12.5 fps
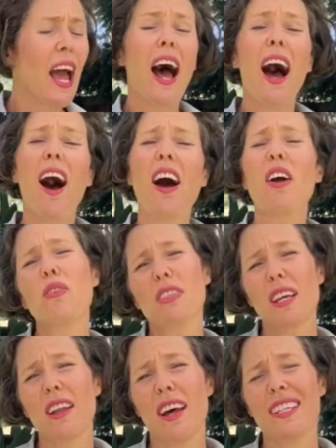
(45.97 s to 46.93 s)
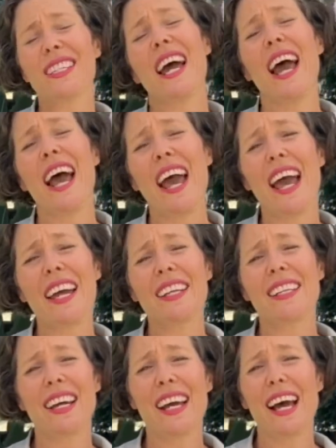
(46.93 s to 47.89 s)
I also like to
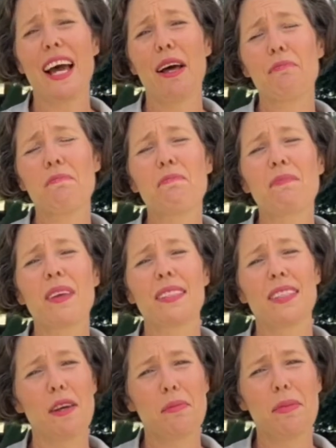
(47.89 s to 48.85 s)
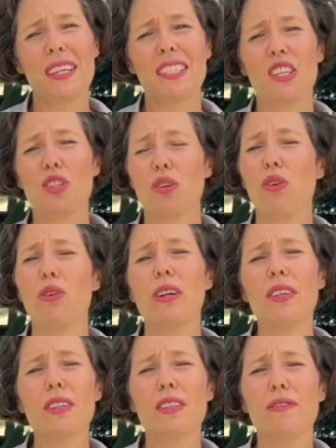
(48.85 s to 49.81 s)
add some essential
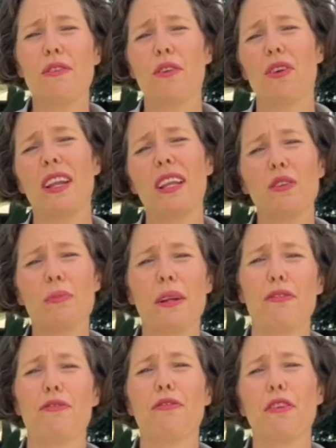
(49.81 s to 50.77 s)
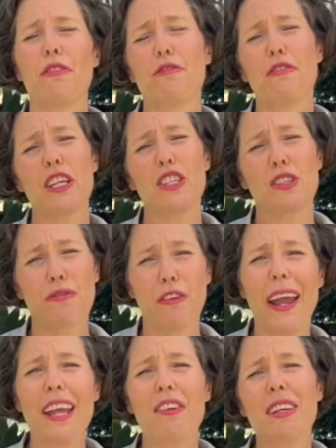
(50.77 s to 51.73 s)
oils for a little bit of fresh
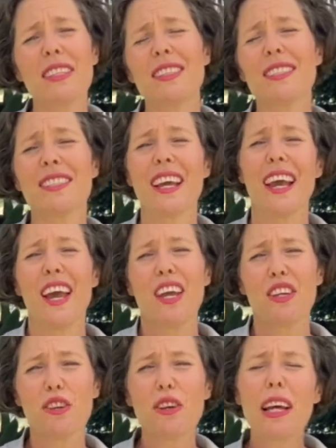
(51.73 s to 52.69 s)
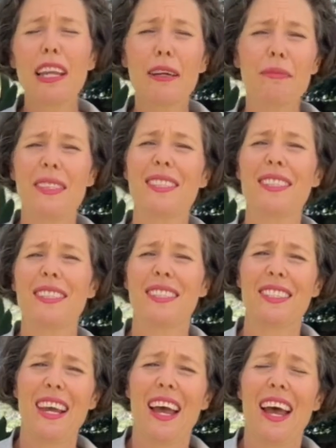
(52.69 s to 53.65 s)
fragrance. Eucalyptus
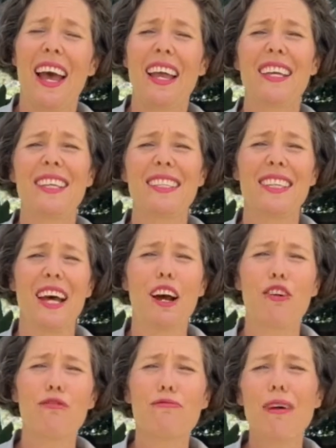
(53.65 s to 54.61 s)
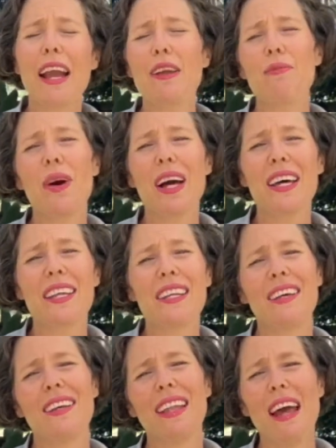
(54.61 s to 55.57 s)
is a great
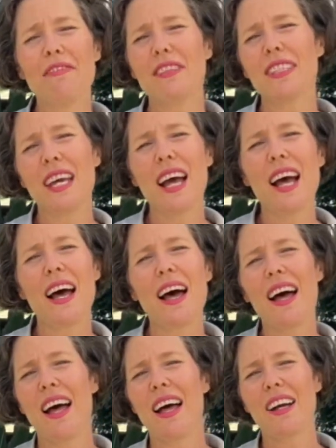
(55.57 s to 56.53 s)
one, lavender.